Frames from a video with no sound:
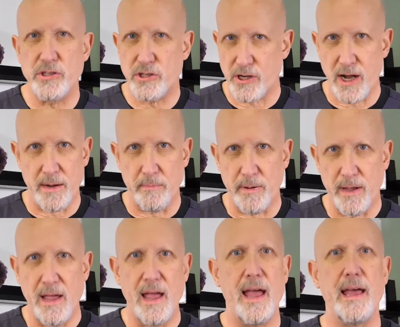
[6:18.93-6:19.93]
shape,
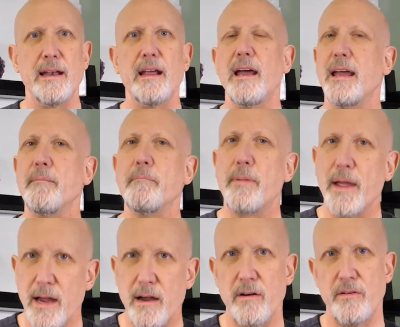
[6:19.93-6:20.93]
and
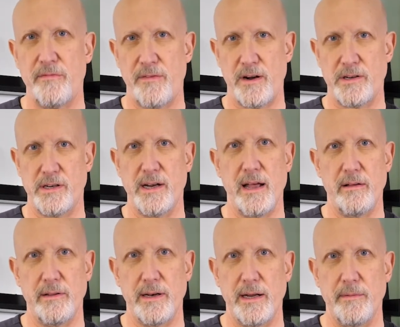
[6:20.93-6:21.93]
impaired
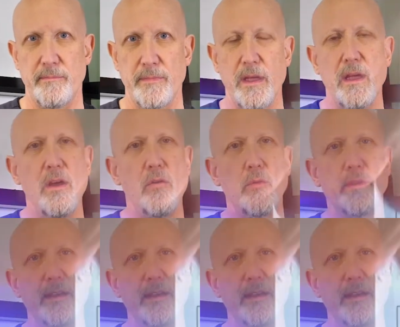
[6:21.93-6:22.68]
functionality. With